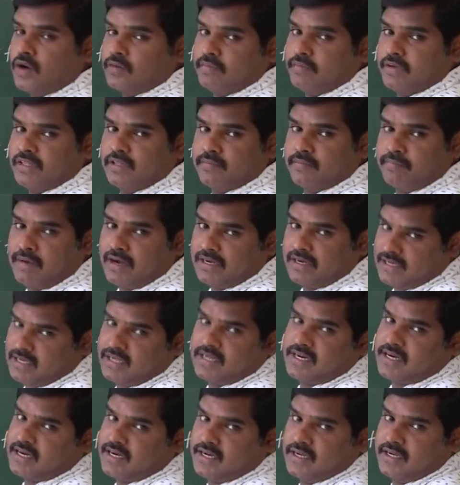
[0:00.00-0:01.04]
by the
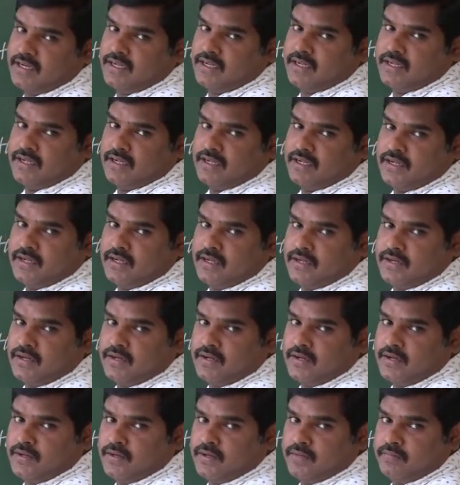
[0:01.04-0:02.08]
partner.
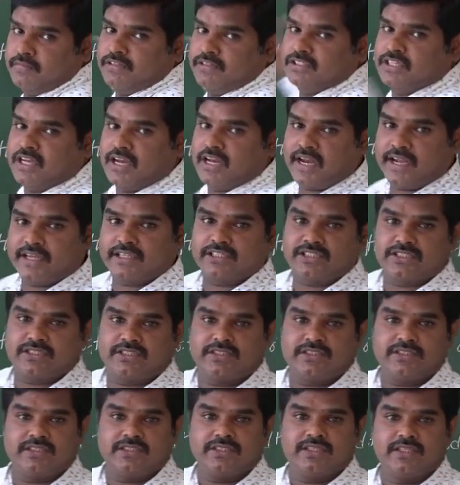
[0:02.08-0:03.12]
Mr.
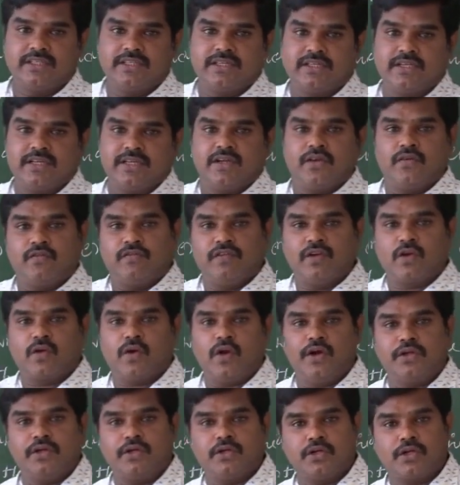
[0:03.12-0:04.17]
X will
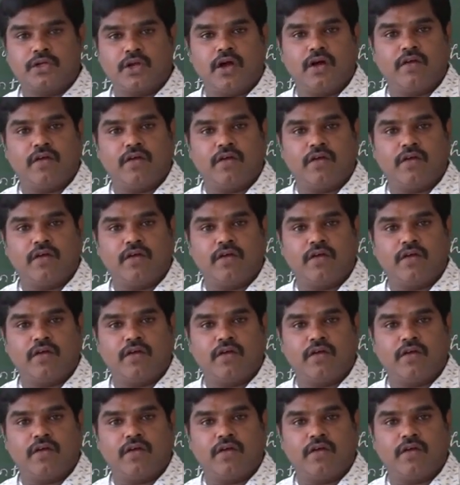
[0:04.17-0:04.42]
going to draw